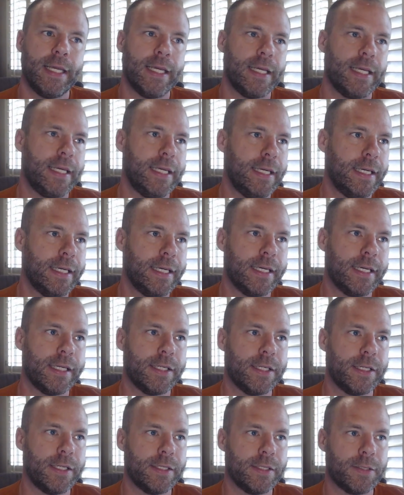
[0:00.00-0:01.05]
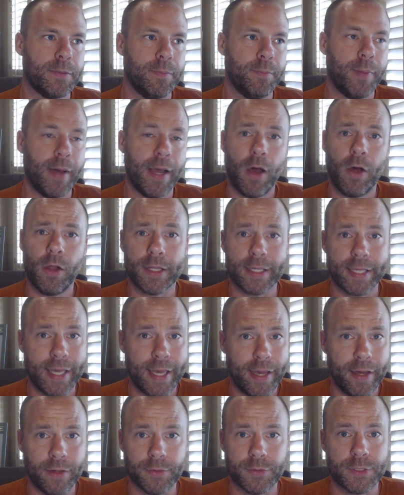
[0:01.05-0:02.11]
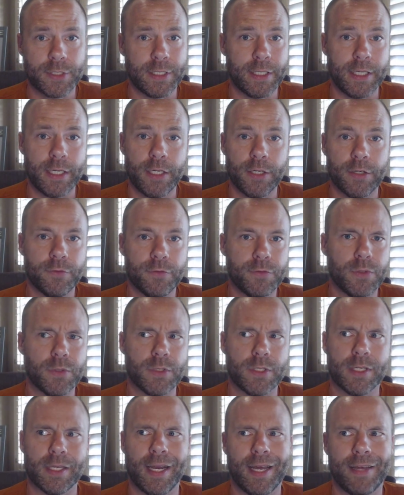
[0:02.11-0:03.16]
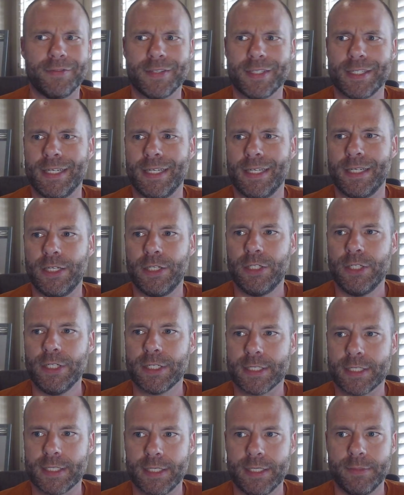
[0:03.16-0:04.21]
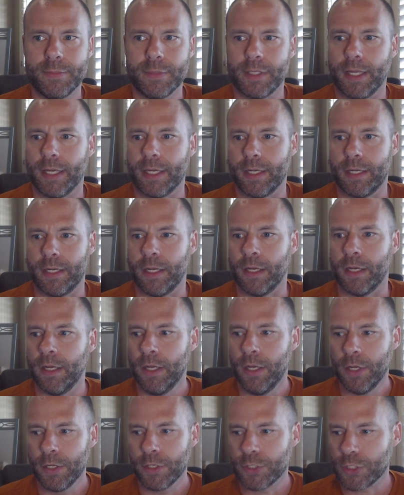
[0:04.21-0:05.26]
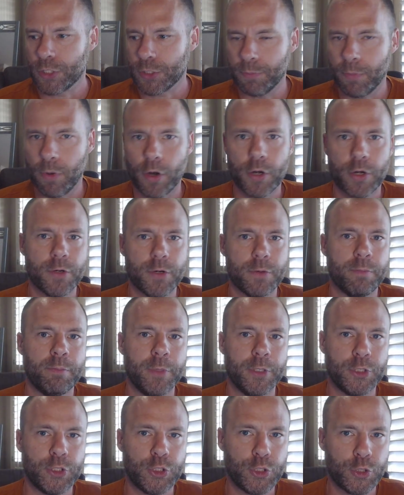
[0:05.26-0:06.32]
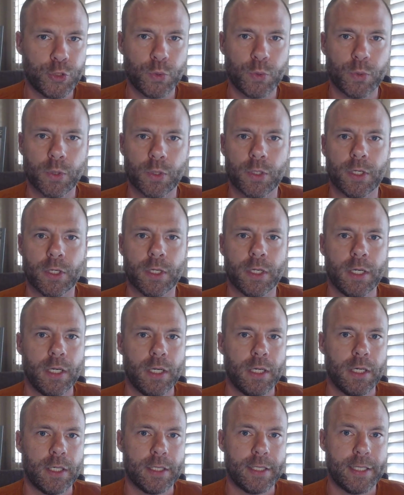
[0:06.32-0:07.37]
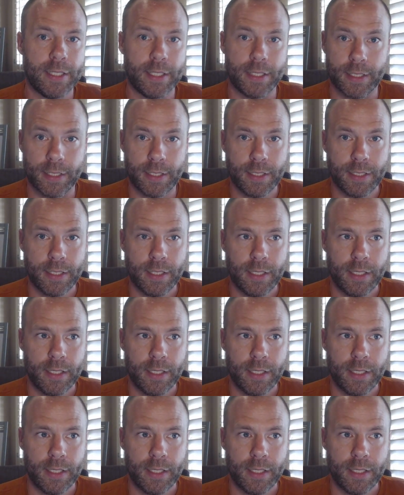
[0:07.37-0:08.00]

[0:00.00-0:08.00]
He is, by all accounts, in the interviews that I've seen, he just seems like a smart, mature kid.